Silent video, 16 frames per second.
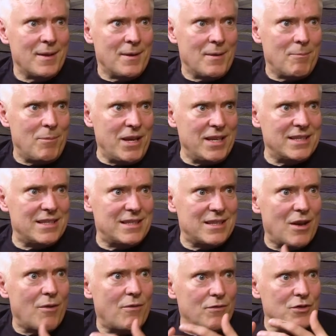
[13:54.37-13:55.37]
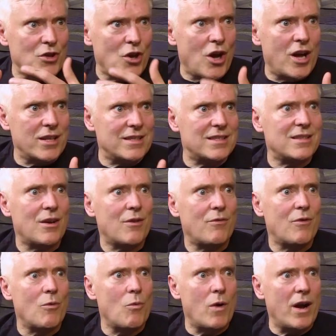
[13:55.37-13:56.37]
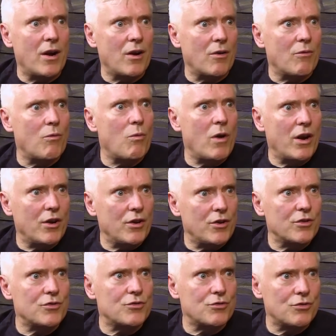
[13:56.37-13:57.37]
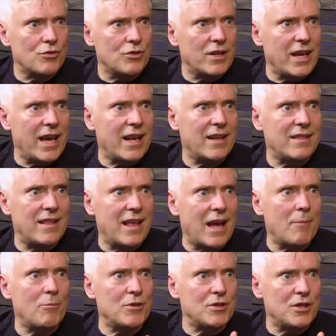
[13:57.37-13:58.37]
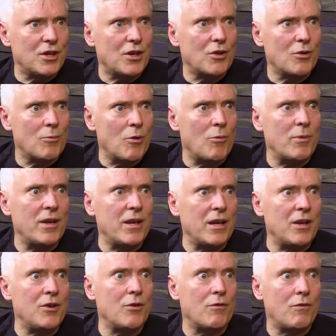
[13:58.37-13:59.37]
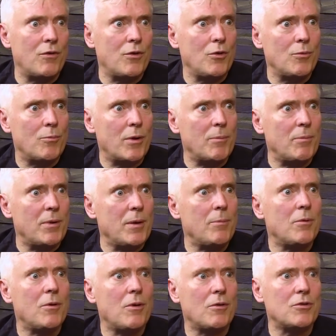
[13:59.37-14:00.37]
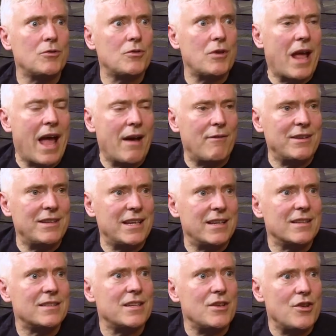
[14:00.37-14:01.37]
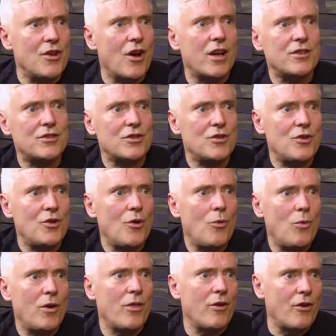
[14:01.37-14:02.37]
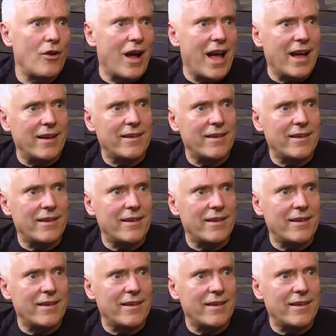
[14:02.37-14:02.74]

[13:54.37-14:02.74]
being self-taught, self-aware of where you're truly at that particular moment in your food. But people have a tendency not to know where they're at.